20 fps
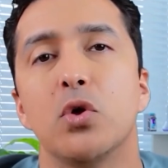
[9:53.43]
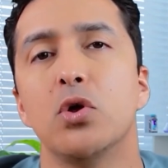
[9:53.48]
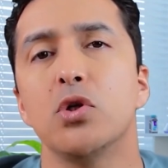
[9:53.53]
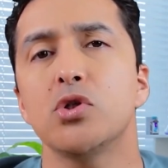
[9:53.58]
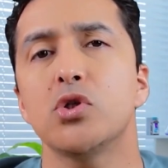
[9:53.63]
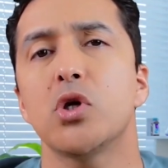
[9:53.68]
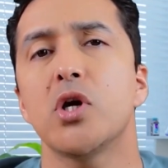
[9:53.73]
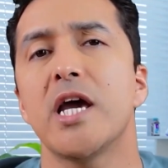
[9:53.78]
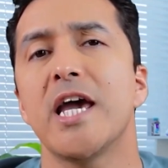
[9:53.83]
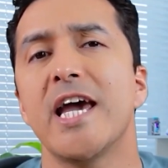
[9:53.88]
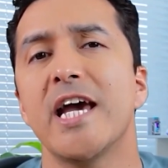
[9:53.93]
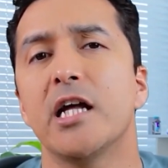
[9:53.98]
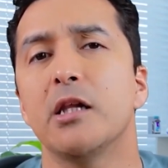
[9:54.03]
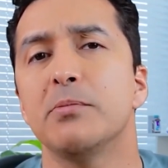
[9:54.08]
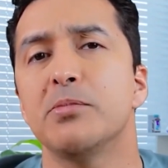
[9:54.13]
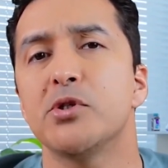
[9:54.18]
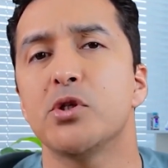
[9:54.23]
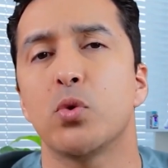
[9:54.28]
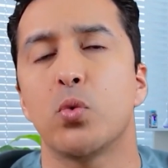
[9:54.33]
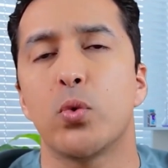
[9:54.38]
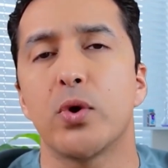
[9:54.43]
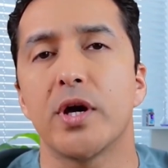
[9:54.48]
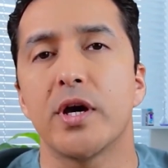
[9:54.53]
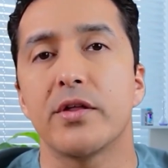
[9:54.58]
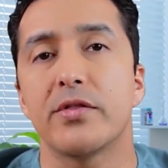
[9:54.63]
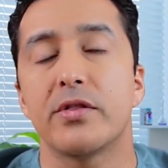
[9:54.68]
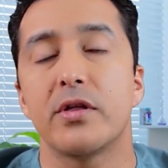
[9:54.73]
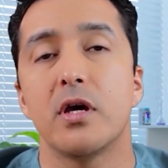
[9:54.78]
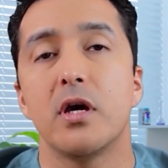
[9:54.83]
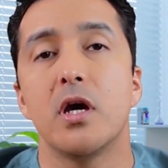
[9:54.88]
it also helps
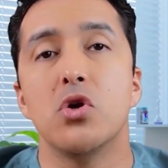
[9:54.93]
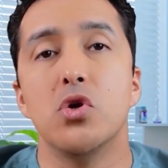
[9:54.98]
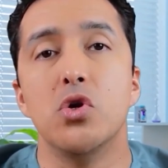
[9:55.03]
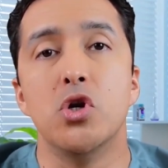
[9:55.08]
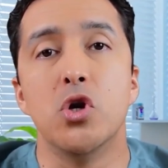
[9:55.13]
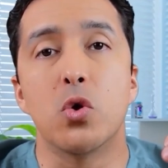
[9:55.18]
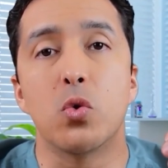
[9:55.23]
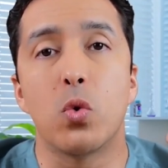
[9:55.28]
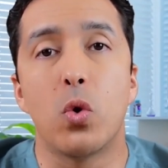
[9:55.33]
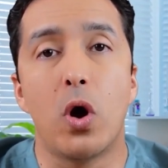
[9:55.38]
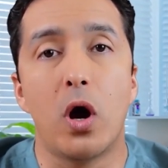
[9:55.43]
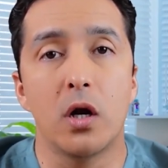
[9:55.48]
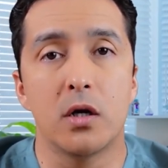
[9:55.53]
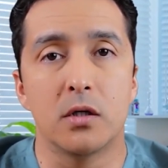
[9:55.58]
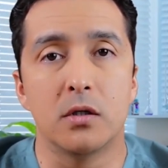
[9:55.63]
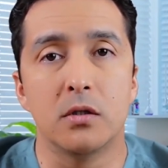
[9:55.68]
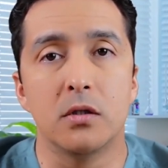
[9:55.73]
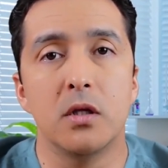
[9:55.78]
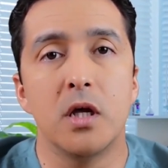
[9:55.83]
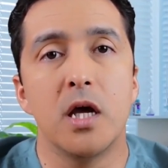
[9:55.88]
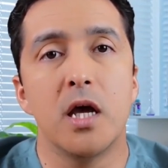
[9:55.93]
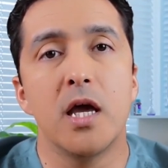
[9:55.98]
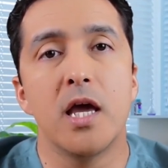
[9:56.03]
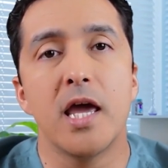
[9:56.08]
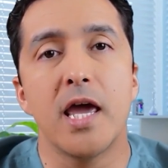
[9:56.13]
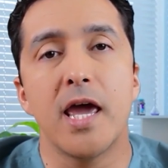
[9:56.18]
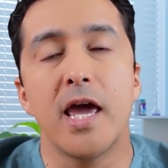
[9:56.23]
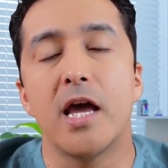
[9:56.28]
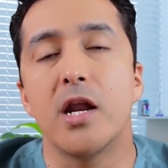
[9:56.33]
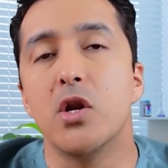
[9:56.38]
with neuronal
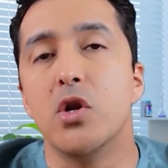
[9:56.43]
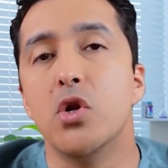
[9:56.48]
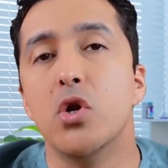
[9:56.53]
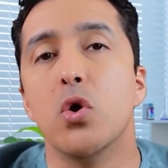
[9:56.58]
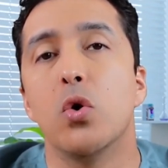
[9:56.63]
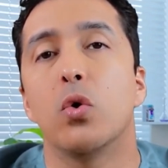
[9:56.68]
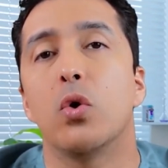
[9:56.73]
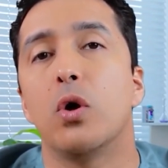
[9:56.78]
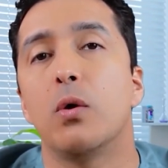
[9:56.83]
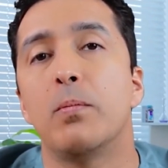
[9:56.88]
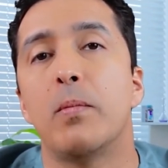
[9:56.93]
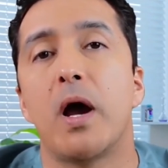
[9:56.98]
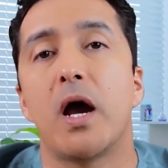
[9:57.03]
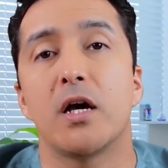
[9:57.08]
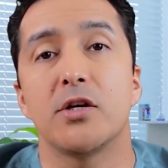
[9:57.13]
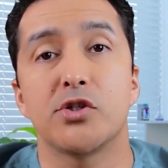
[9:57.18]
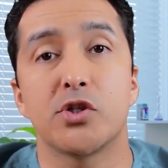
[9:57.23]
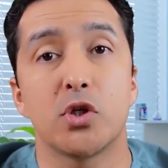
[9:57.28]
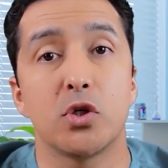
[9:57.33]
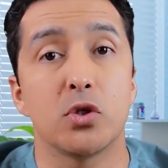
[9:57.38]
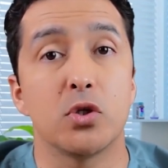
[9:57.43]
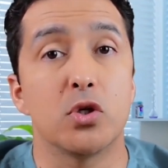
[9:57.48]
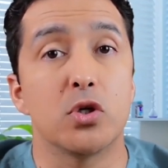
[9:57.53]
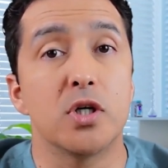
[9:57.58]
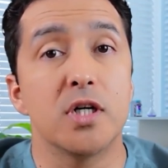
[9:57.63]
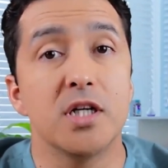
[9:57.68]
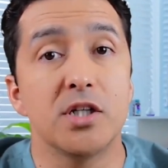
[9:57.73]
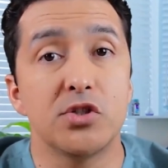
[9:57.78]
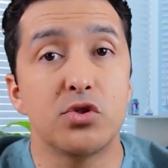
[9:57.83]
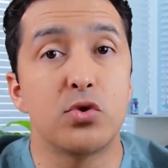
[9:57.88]
and
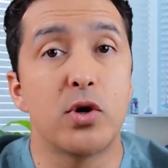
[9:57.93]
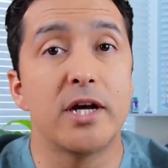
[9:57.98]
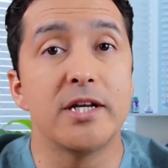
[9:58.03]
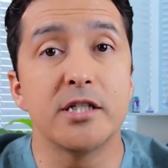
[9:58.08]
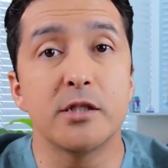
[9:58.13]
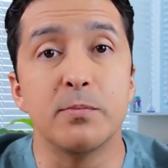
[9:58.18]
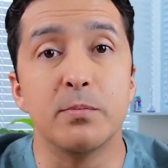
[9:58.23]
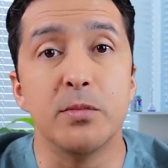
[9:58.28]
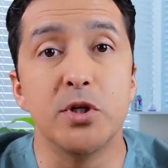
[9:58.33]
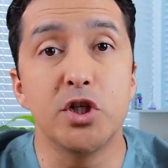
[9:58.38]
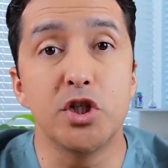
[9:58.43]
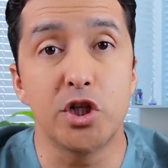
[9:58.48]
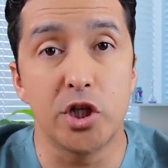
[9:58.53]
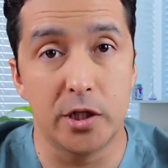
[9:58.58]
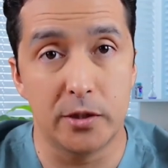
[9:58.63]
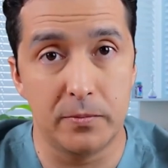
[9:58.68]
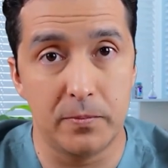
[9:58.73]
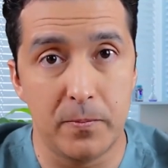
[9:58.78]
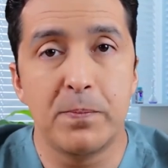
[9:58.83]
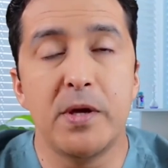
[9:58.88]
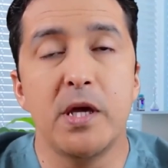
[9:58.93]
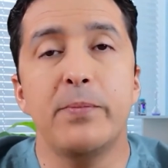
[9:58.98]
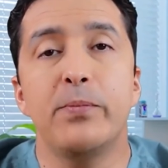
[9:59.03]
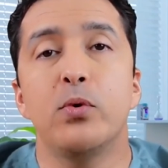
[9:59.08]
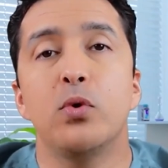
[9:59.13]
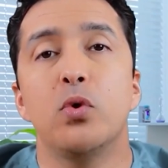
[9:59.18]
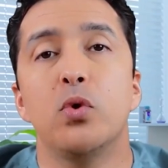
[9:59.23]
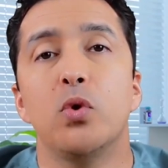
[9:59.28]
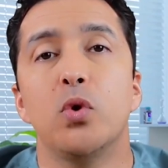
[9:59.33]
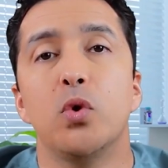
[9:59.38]
neuromuscular transmission.
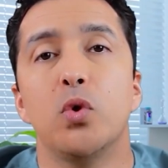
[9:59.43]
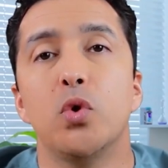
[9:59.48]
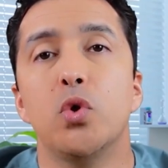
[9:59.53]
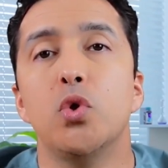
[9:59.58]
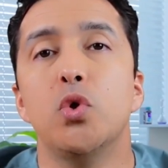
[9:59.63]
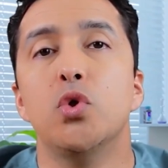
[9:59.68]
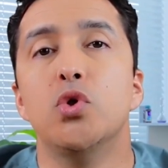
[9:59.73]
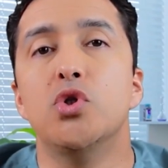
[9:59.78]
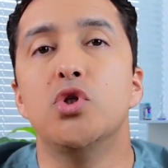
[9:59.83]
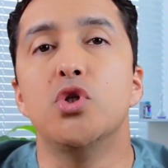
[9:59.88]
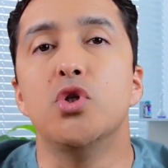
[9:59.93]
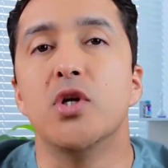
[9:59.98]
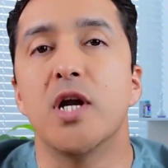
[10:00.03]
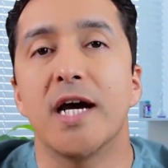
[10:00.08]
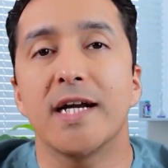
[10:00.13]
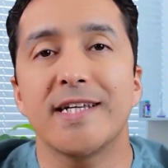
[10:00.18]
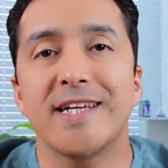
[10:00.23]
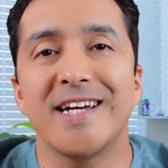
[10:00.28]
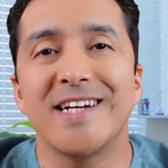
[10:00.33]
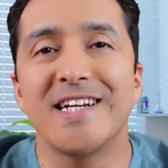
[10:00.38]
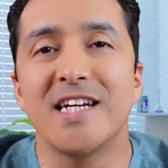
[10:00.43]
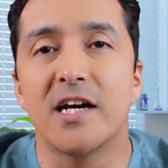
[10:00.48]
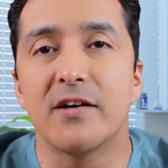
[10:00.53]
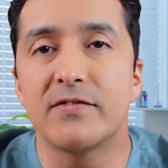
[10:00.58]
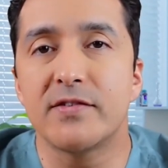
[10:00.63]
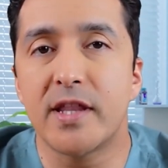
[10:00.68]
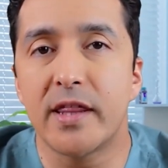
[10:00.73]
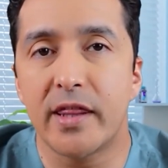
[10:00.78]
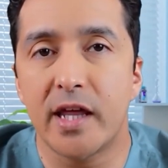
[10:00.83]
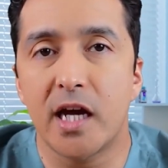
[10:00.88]
People who do not get
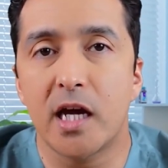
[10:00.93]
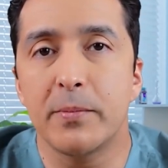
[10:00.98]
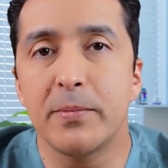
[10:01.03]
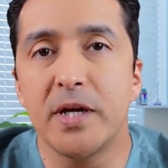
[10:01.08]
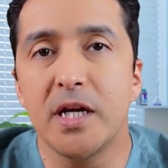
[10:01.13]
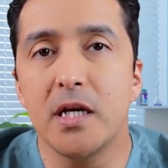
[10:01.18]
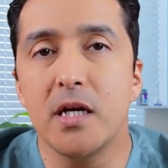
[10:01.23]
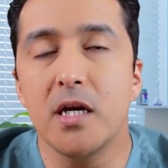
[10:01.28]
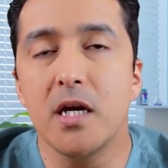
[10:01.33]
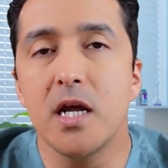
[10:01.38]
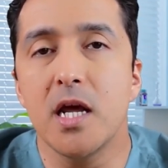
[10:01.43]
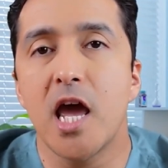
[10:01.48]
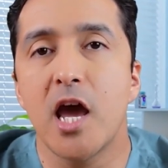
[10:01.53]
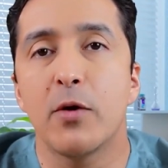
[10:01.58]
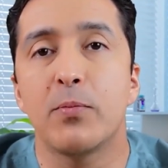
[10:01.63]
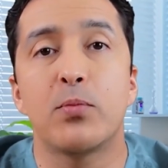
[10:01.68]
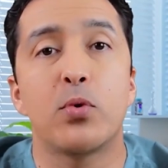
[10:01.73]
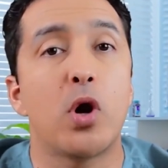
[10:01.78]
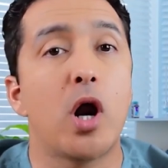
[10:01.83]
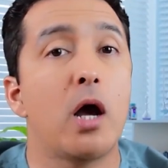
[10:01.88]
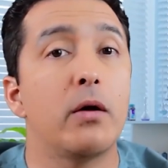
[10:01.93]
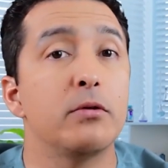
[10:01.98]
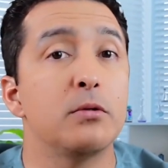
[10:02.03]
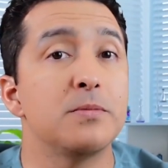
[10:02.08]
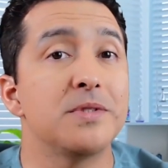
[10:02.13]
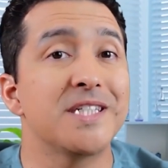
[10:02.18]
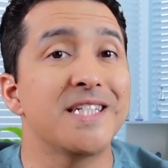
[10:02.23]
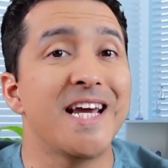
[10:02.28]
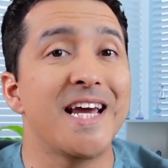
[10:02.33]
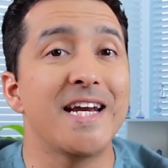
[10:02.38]
enough thiamine have
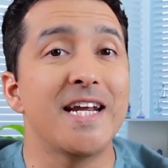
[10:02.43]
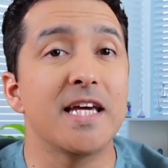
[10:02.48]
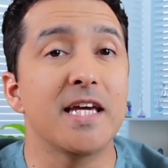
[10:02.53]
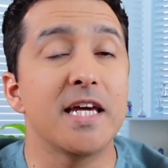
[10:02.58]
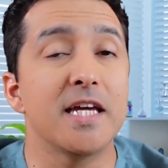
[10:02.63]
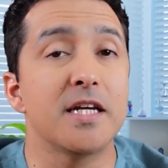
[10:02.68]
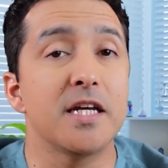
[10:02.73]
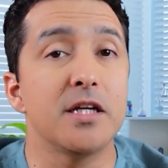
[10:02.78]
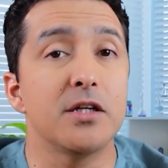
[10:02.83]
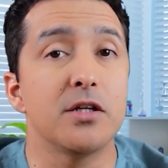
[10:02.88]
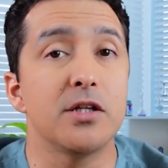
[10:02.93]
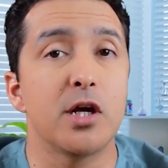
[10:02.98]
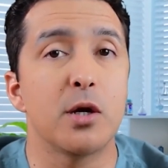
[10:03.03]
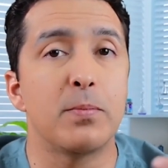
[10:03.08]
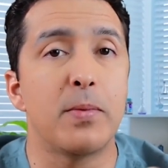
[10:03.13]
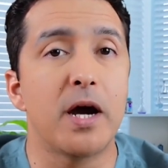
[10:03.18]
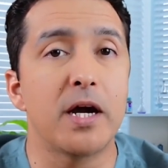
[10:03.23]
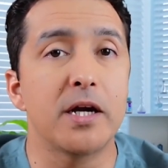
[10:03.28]
problems getting it into their